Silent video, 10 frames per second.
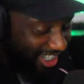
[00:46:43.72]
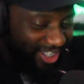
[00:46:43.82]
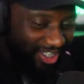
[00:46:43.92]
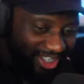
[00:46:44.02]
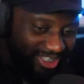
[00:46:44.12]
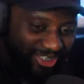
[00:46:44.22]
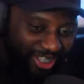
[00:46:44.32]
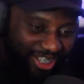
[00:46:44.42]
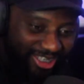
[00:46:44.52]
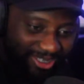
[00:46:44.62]
the longest
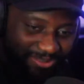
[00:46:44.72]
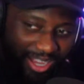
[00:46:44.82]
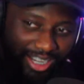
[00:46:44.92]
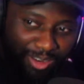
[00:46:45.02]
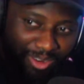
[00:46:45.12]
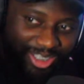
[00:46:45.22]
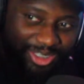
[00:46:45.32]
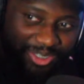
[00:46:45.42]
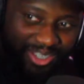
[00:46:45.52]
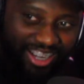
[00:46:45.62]
journey to find that one
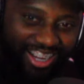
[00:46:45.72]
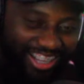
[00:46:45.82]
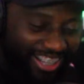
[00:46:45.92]
shortcut.